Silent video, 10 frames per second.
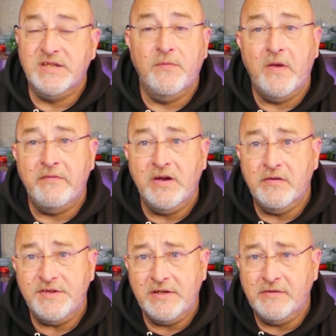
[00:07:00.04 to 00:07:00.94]
a very
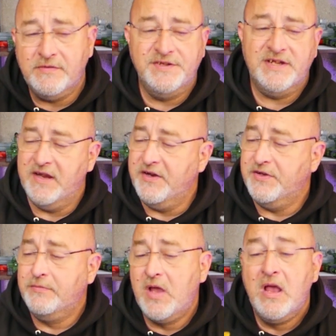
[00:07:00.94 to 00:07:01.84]
nice little stand,
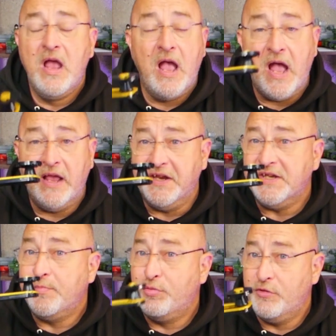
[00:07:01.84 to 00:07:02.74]
and
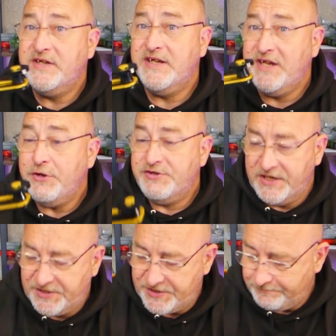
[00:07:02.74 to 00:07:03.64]
it's pretty
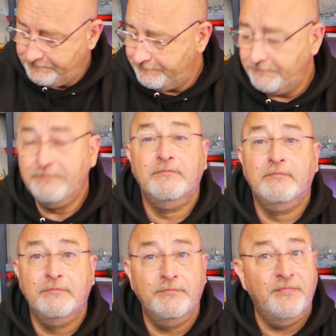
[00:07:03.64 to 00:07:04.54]
useless.
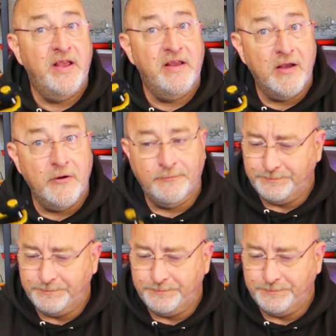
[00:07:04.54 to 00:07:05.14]
There you go.